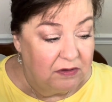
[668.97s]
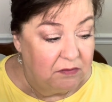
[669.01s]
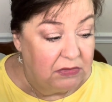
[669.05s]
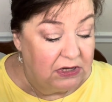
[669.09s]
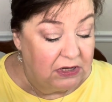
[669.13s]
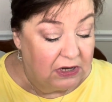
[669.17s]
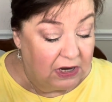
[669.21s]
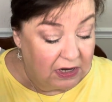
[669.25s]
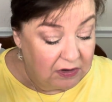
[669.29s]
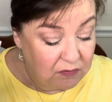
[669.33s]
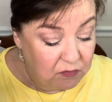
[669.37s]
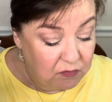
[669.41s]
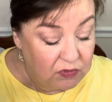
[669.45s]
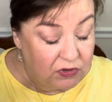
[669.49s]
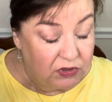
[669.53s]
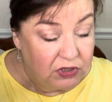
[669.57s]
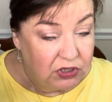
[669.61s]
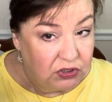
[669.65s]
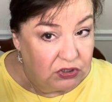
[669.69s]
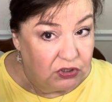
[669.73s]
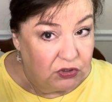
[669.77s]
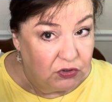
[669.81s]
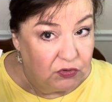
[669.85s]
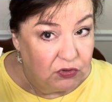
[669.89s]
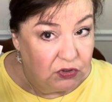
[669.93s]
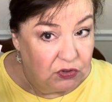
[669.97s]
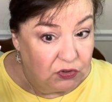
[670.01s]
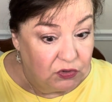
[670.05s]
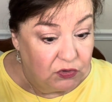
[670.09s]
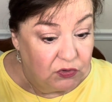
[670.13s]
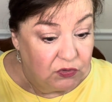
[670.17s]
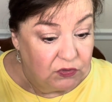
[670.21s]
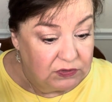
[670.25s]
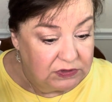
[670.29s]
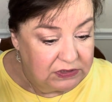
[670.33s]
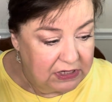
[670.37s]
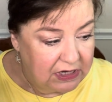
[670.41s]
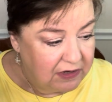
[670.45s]
but I really do
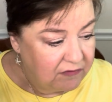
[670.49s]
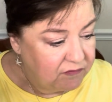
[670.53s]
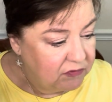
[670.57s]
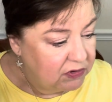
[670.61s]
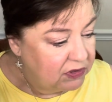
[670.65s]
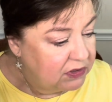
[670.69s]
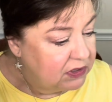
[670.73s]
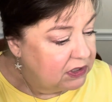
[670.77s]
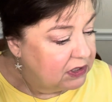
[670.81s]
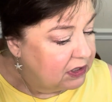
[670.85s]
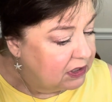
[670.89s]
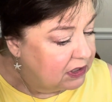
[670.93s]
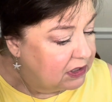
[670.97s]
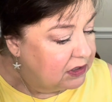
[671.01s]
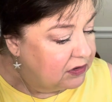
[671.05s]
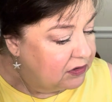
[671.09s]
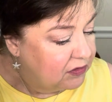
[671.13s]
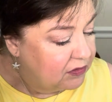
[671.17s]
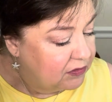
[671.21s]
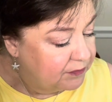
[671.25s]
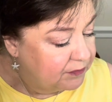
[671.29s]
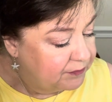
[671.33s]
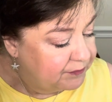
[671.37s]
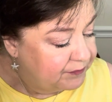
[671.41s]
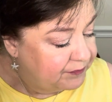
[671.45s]
use everything in here.